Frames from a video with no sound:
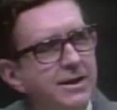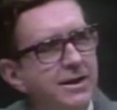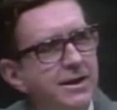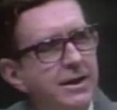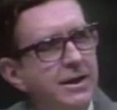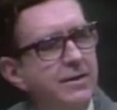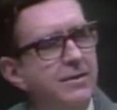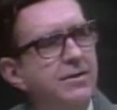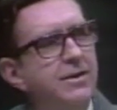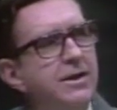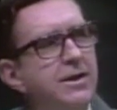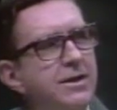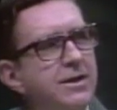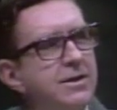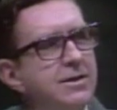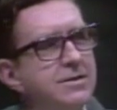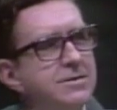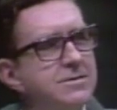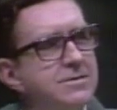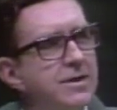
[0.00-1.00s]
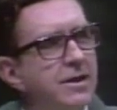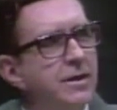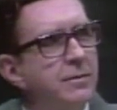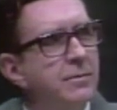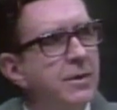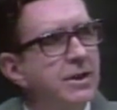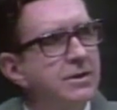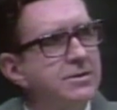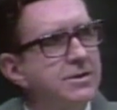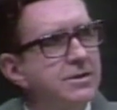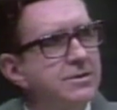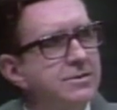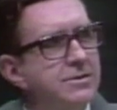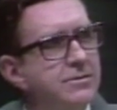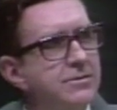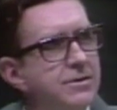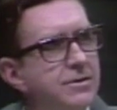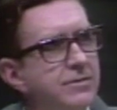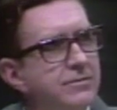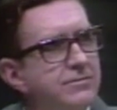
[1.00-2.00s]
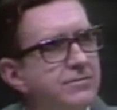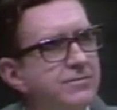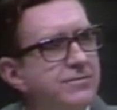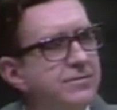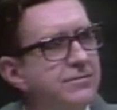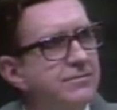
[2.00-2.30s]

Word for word: In these and a multitude of